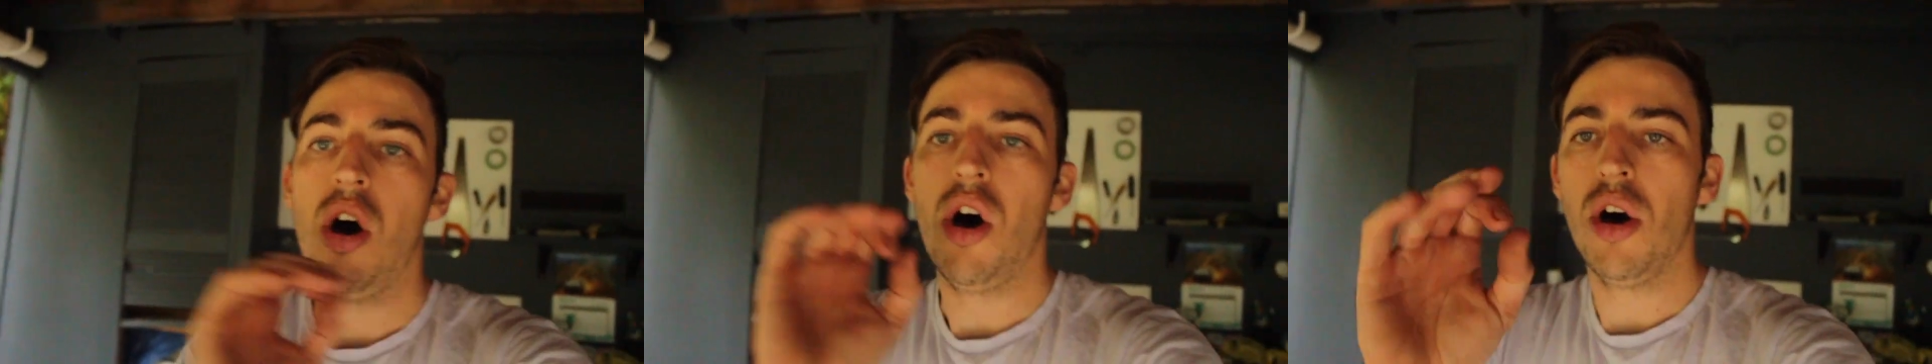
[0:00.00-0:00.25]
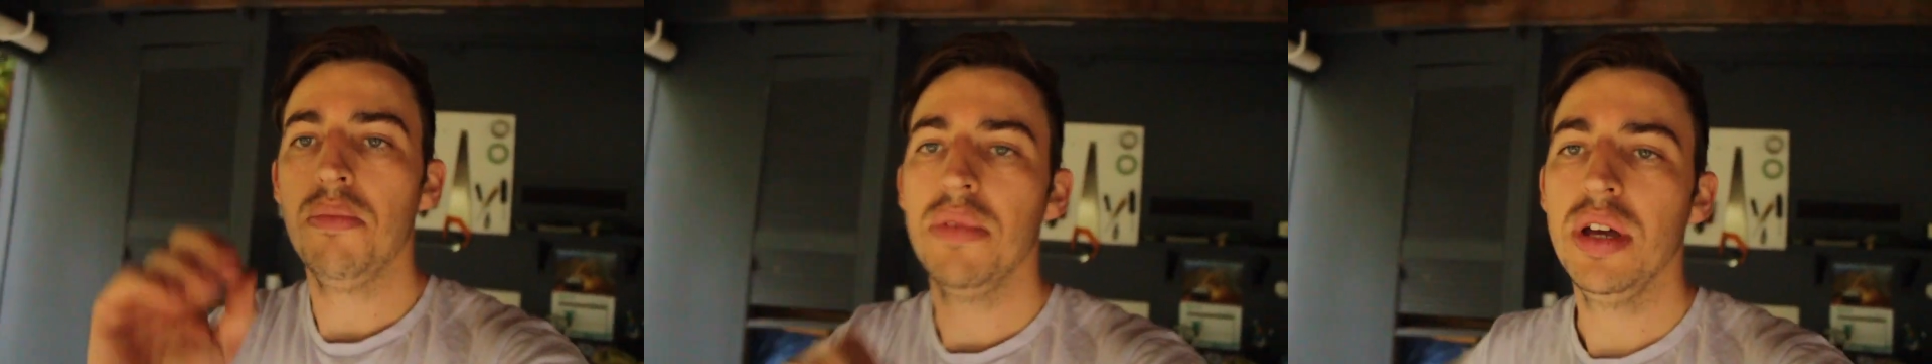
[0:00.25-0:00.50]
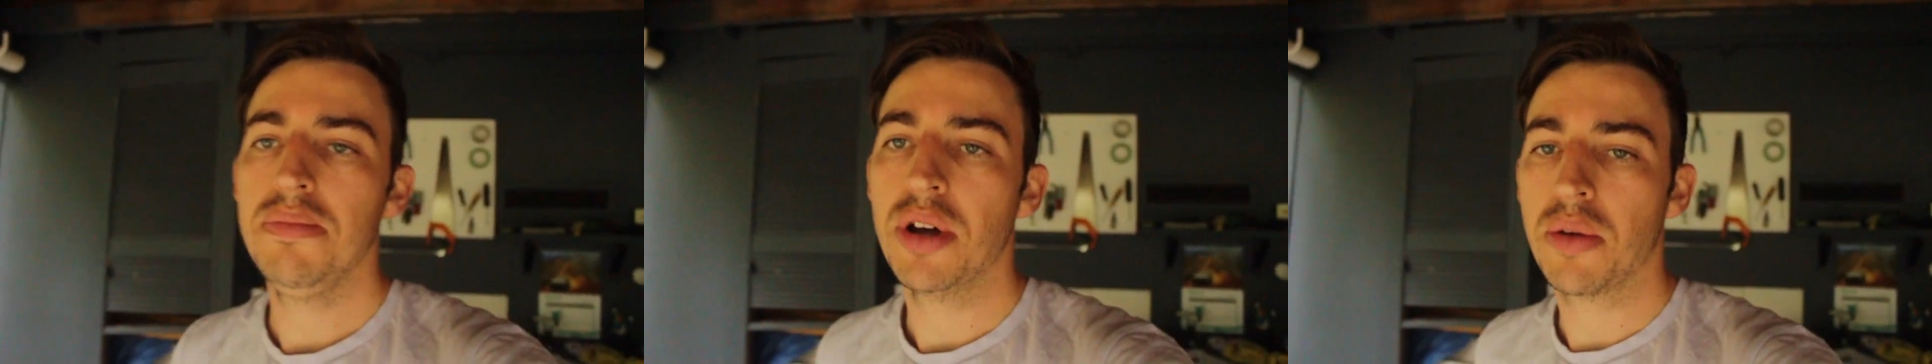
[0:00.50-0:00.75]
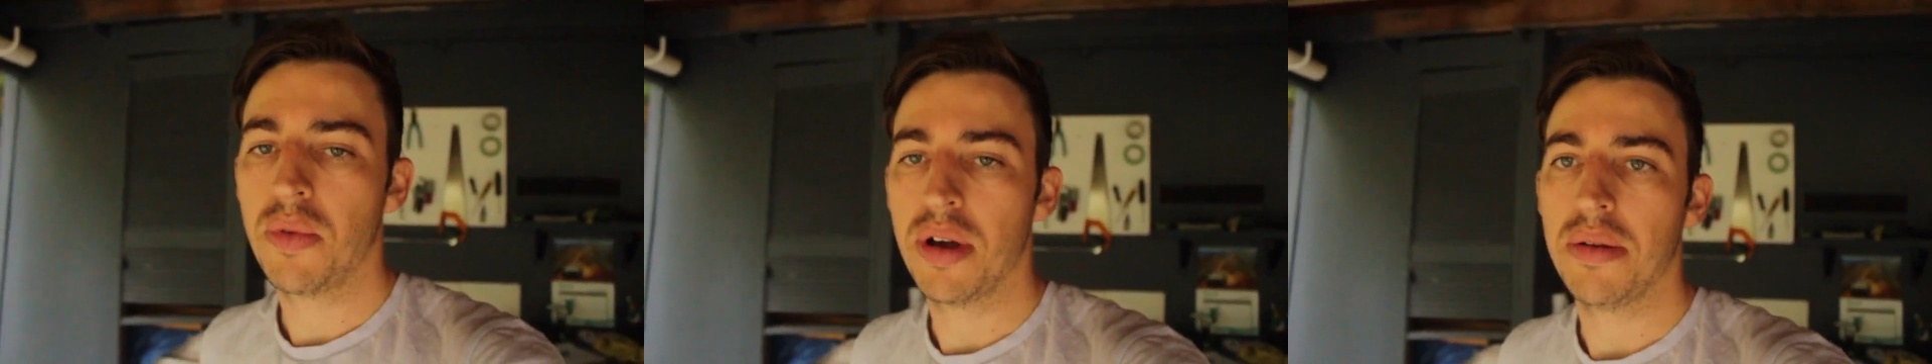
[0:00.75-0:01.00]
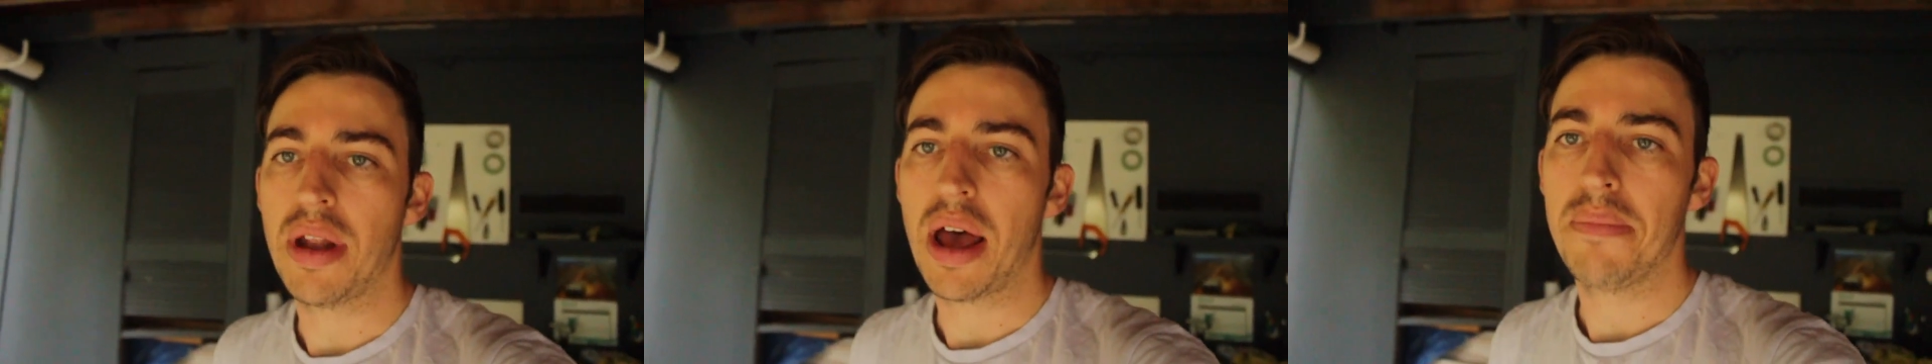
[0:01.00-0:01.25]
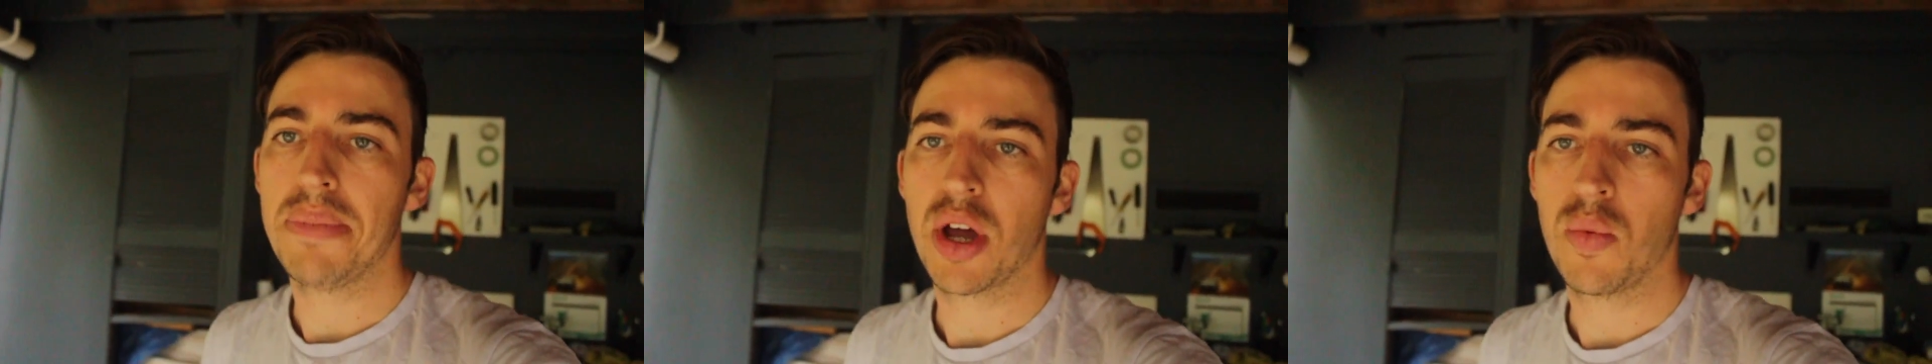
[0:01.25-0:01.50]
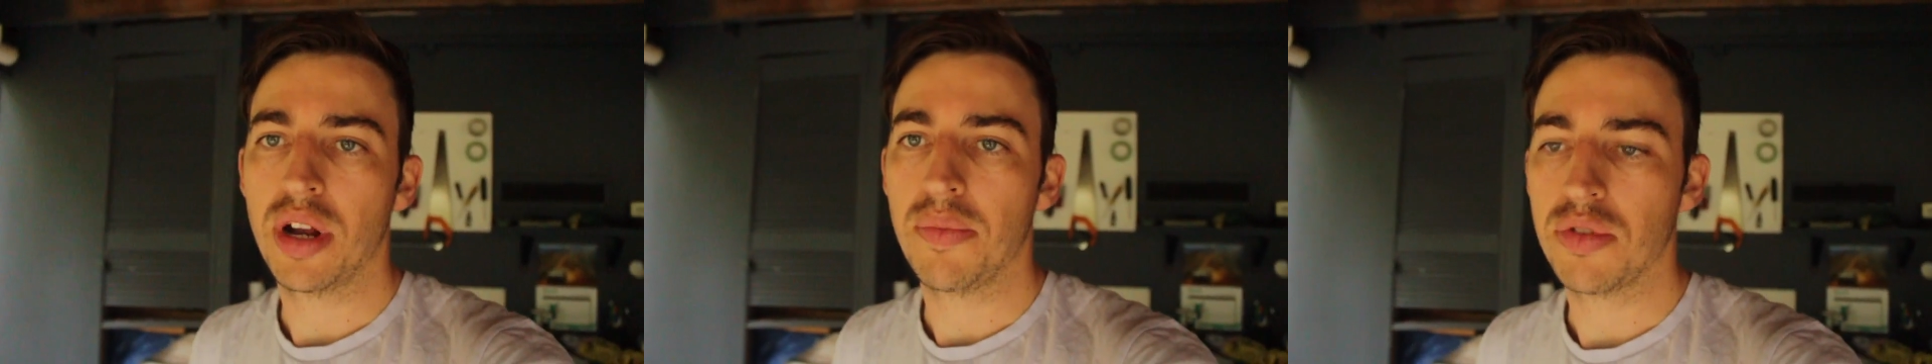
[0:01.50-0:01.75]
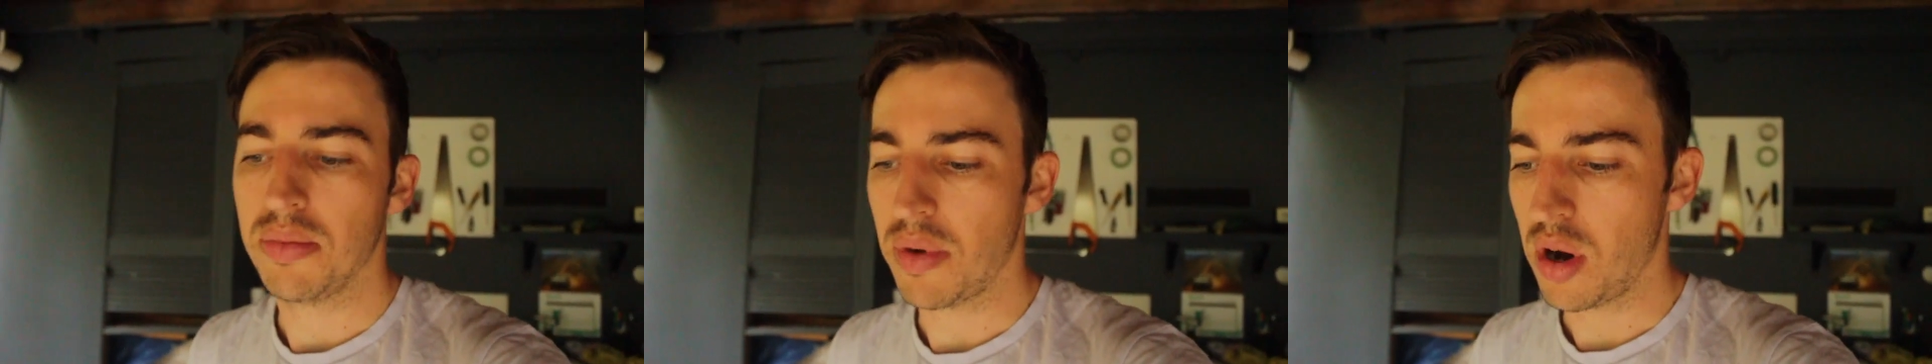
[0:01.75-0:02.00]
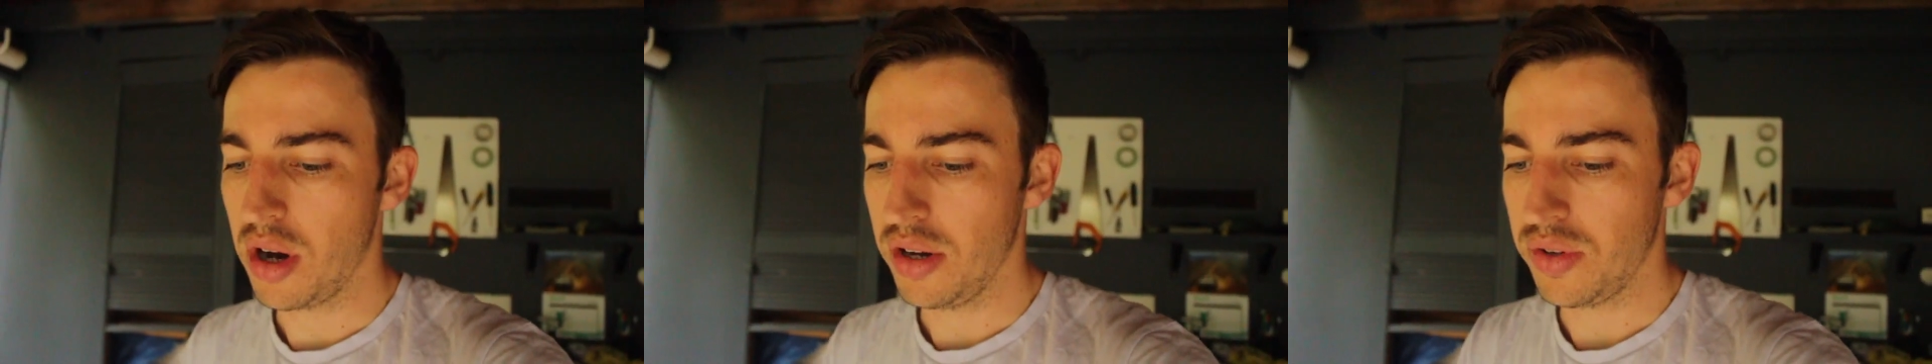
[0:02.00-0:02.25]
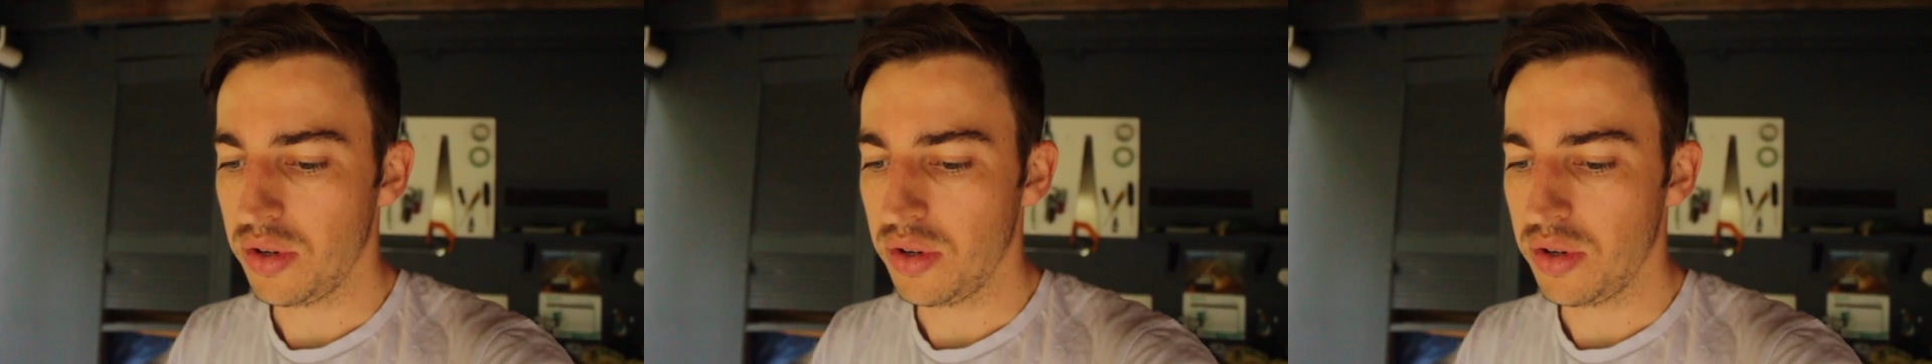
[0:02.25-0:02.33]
on me, but I might pick one up tomorrow